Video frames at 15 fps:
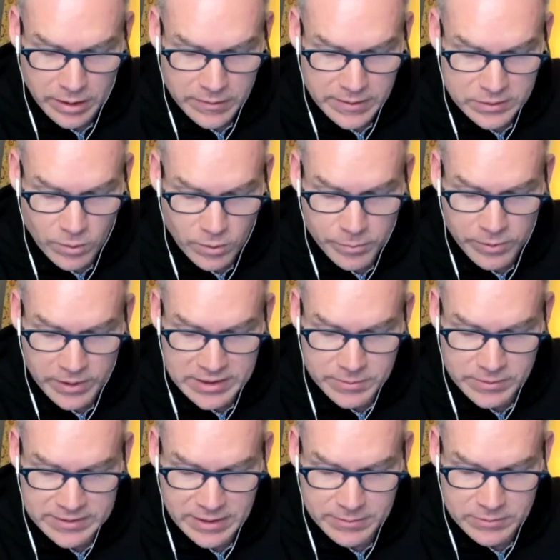This one
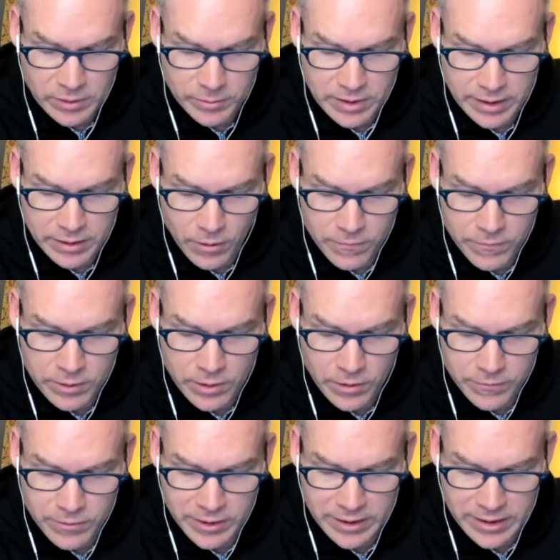principle seems to apply over and
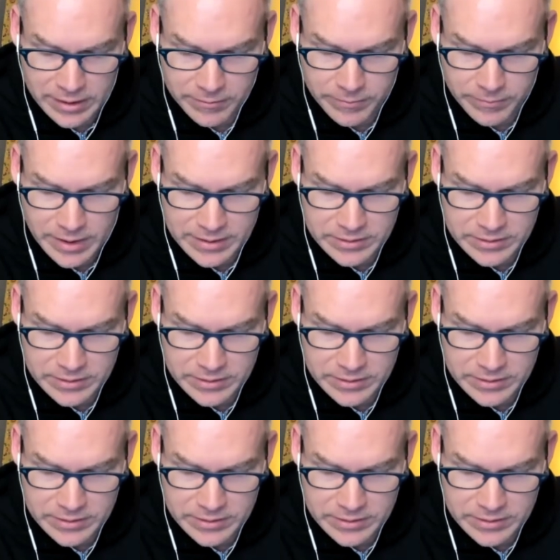over again.